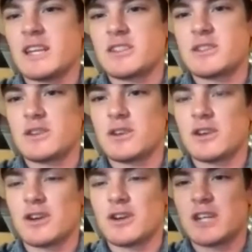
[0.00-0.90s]
less stock
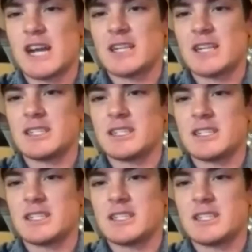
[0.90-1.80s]
contractors and
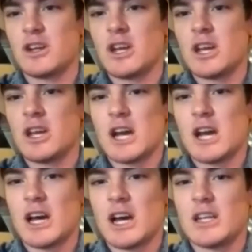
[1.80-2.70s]
that, so
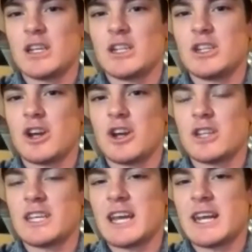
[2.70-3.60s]
you're
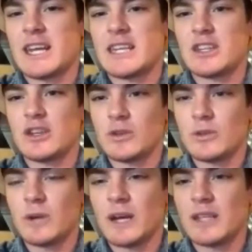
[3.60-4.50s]
only going to hit the
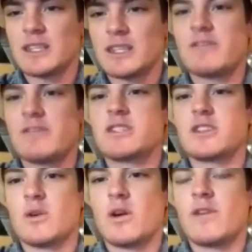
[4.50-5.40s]
good ones every
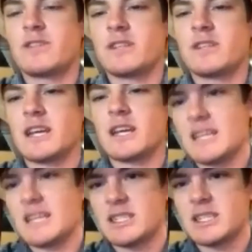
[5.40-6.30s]
so often,
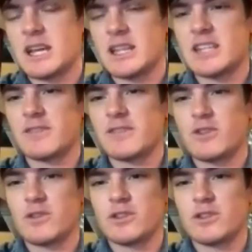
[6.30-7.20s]
unless of
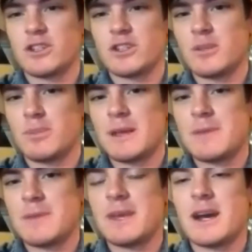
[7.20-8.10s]
course you do the
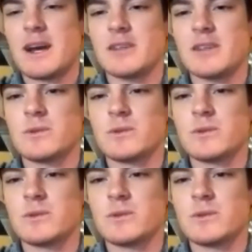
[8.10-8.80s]
PBRs. Well,